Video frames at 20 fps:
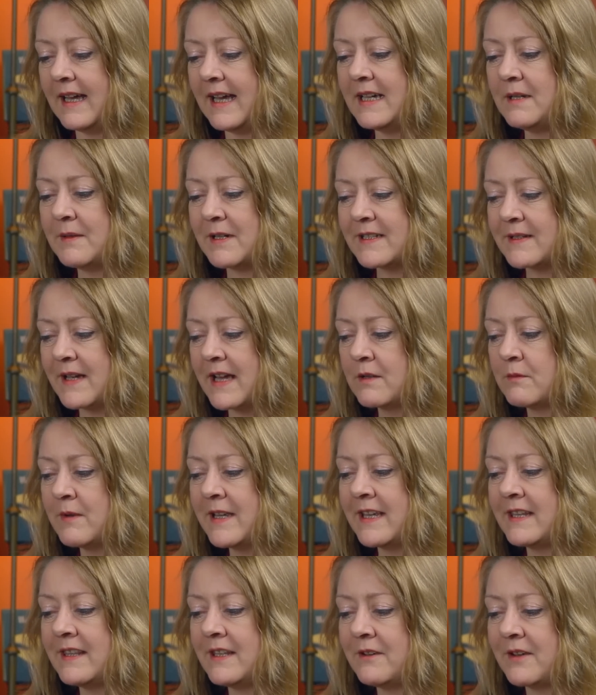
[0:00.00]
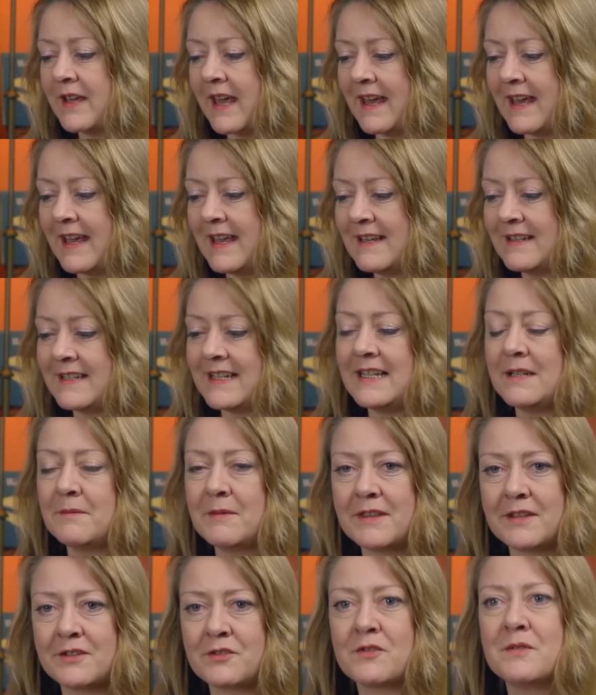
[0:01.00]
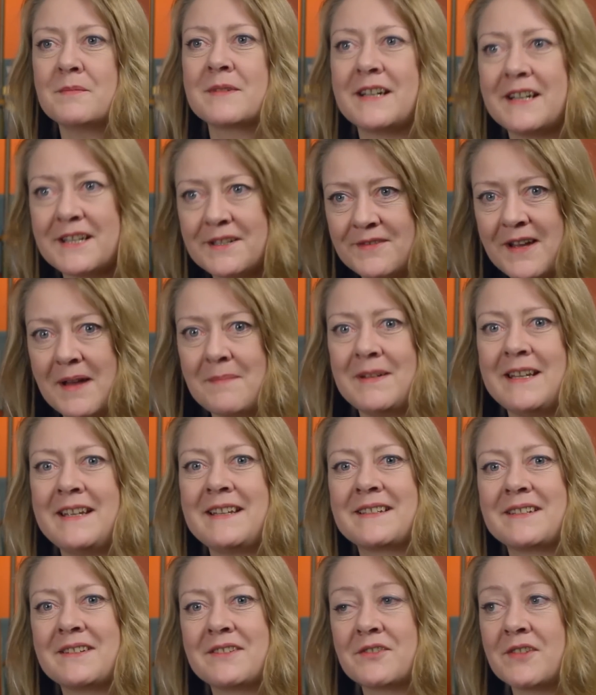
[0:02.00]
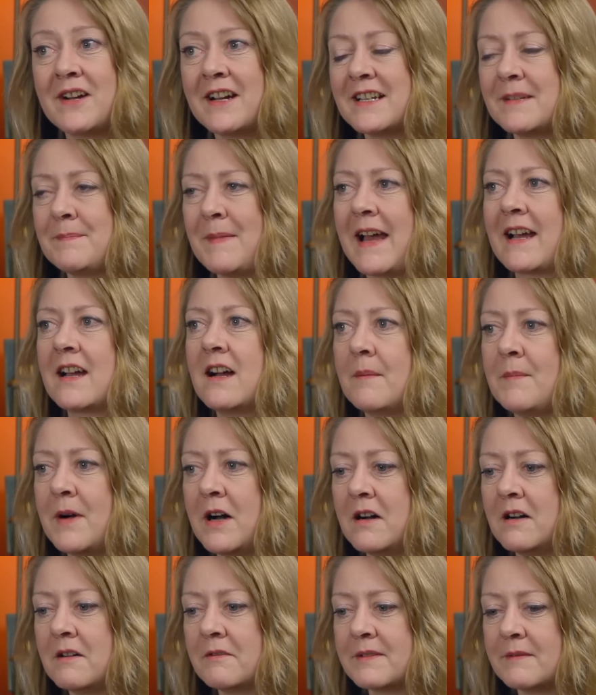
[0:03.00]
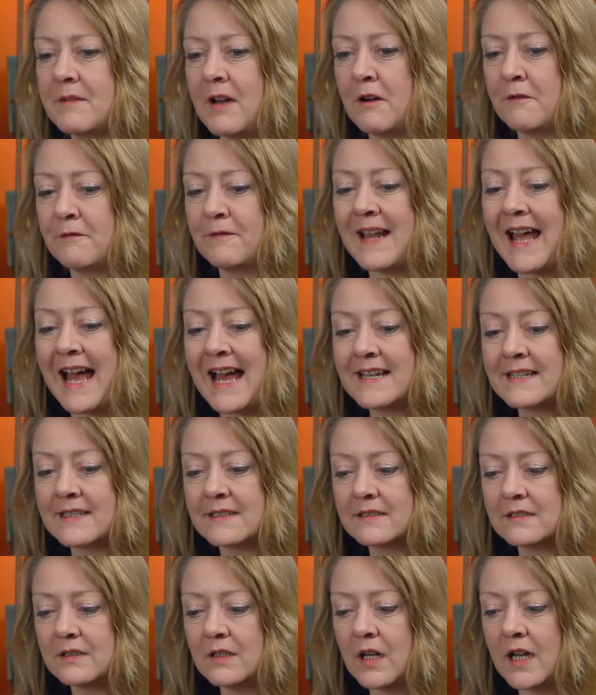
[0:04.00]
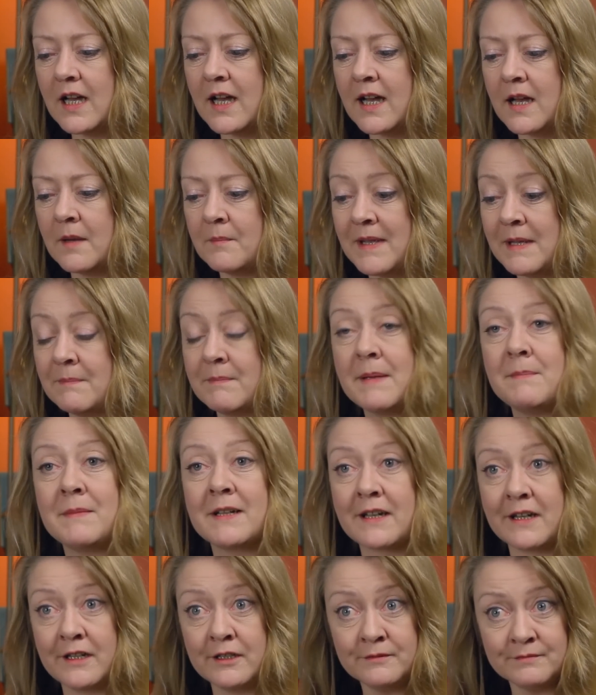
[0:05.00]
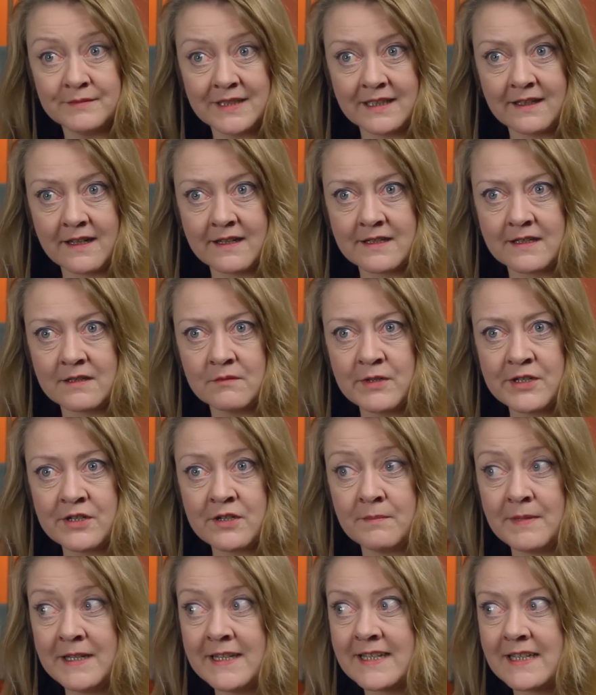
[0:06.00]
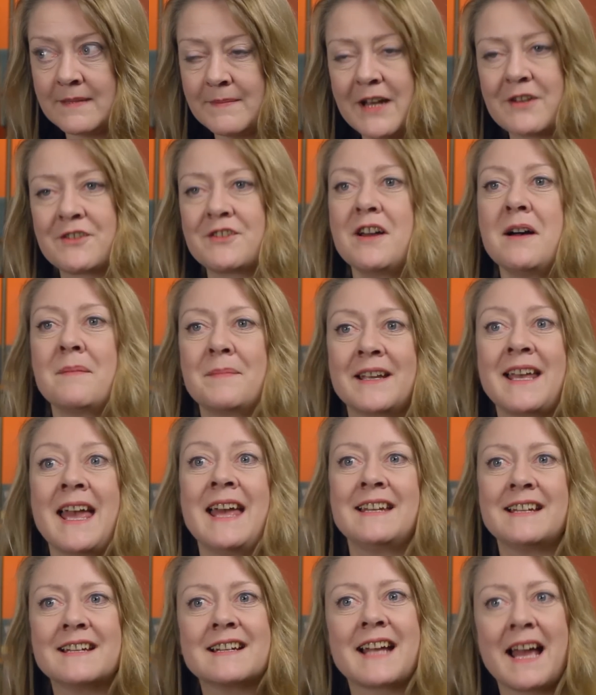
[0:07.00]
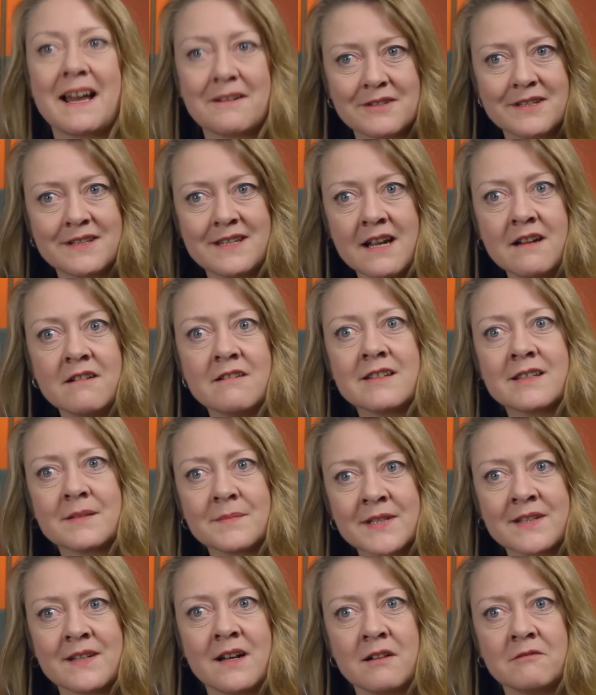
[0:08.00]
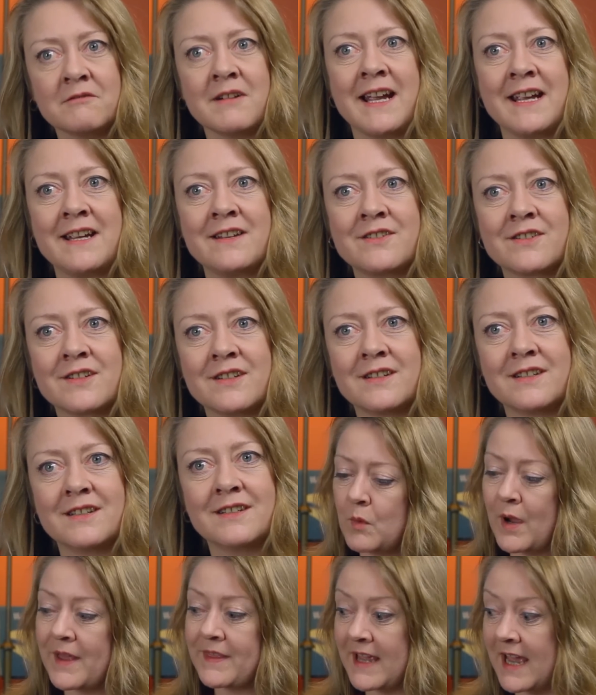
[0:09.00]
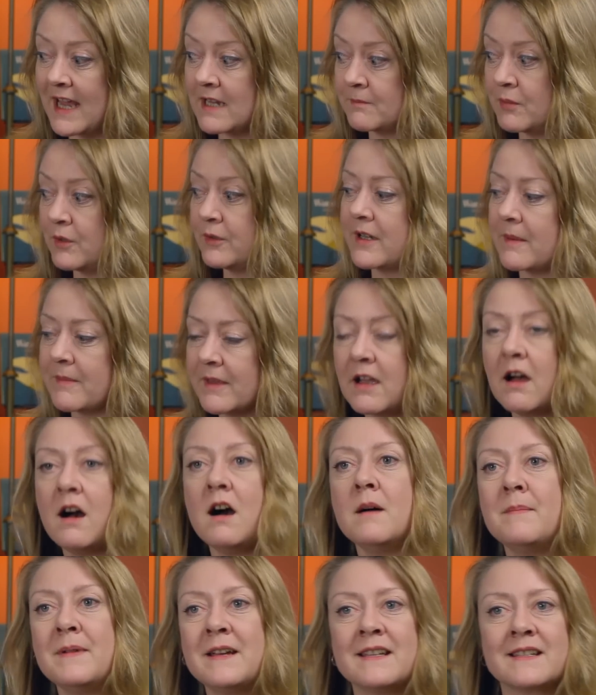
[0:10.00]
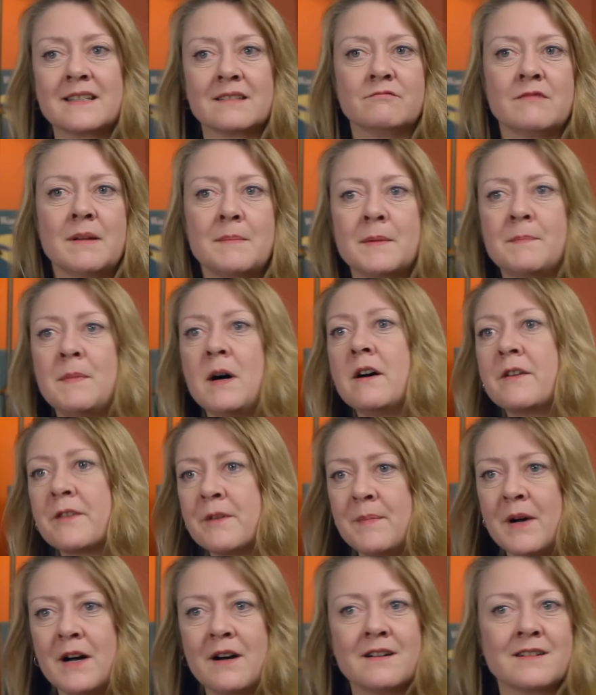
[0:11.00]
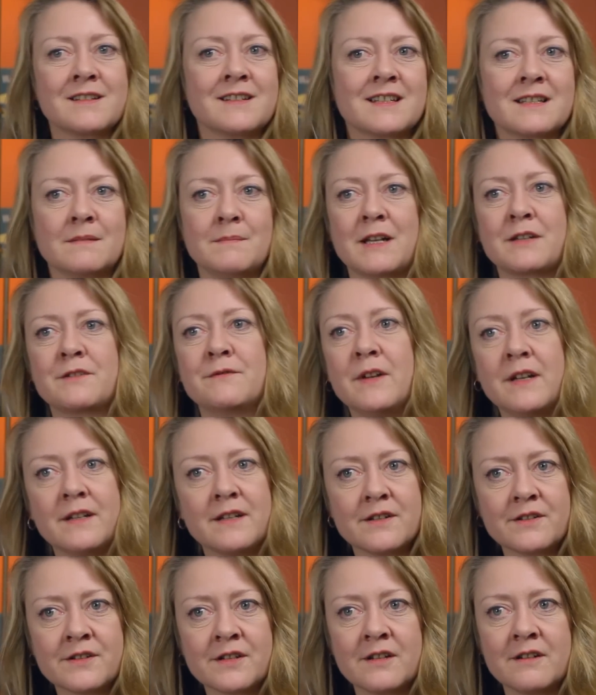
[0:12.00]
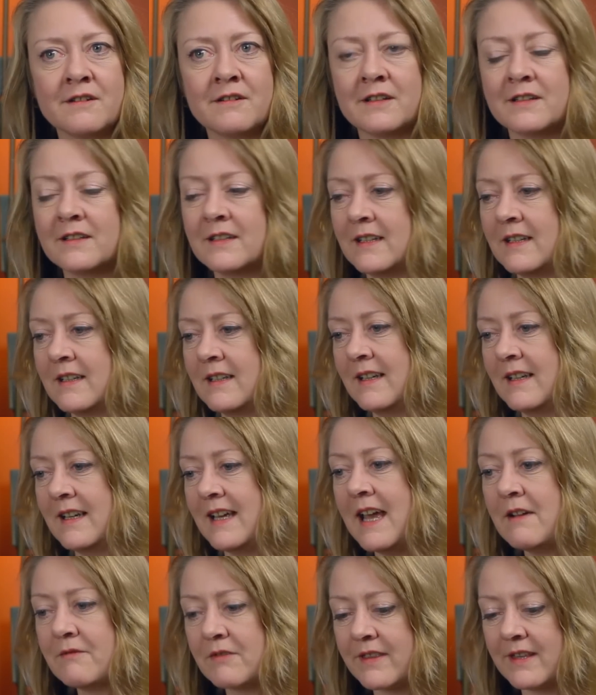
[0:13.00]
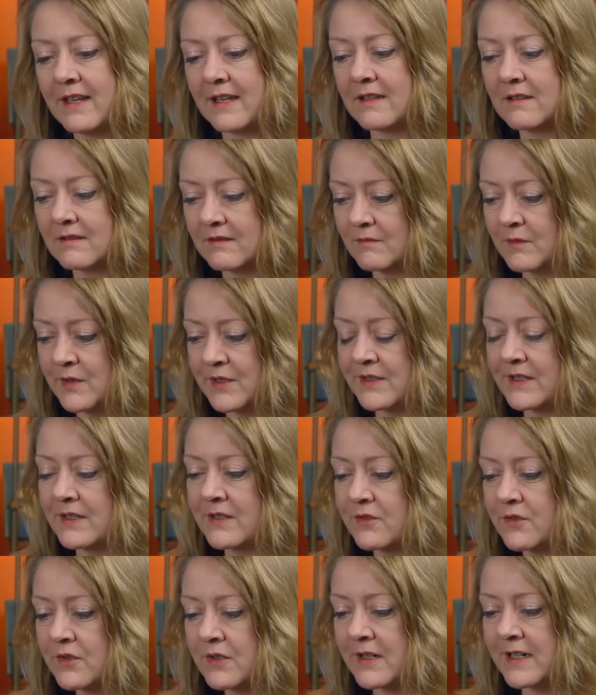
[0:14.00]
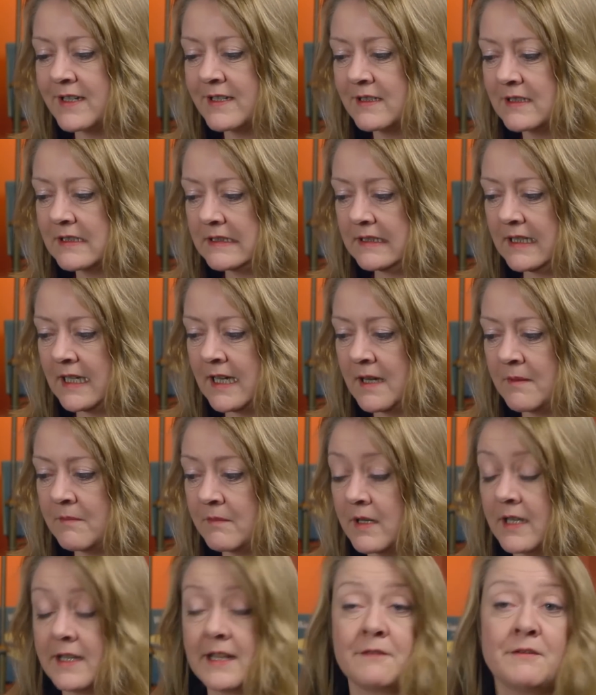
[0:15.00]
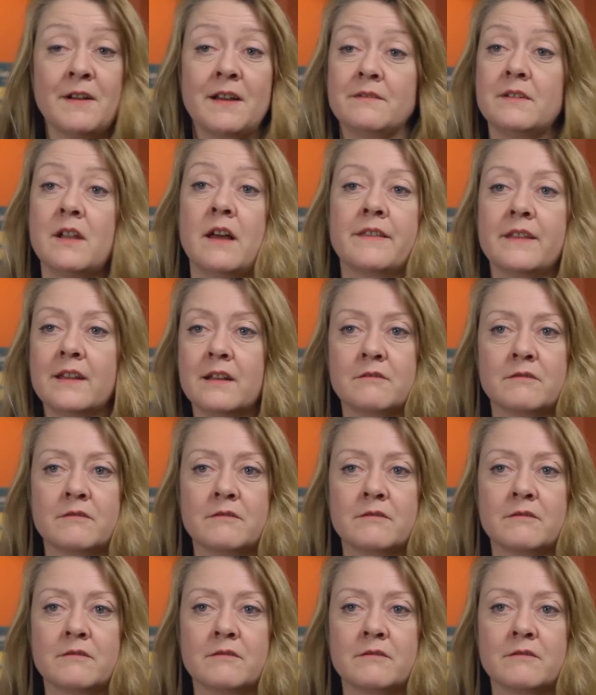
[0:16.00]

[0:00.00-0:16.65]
Anyway, so I had a week in the UK dealing with the traumatised families and trying to pack up our flat in Pimlico in London, which had been smashed up again in a counter-terrorism style raid, where they had pulled up the carpets and ripped the bath apart and smashed furniture, and everything was destroyed. And they found nothing